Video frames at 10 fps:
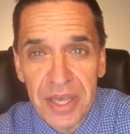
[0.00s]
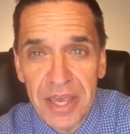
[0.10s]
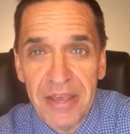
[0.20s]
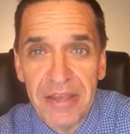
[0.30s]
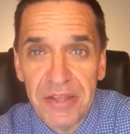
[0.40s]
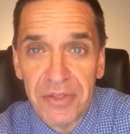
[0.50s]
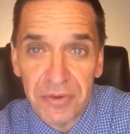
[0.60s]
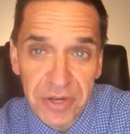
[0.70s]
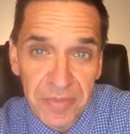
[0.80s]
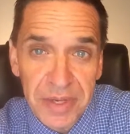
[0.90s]
a
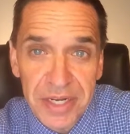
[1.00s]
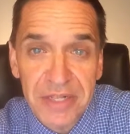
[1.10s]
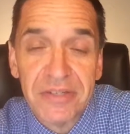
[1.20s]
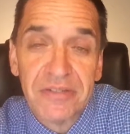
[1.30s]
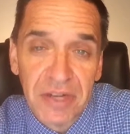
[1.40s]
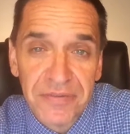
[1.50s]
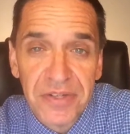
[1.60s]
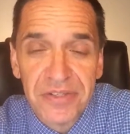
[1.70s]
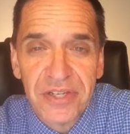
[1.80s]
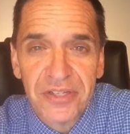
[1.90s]
30-minute discovery
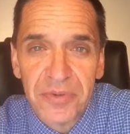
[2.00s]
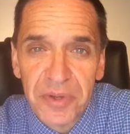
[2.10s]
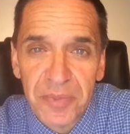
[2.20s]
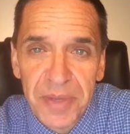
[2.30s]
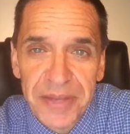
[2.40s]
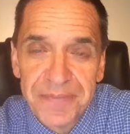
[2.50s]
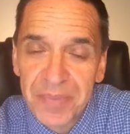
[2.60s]
session with me.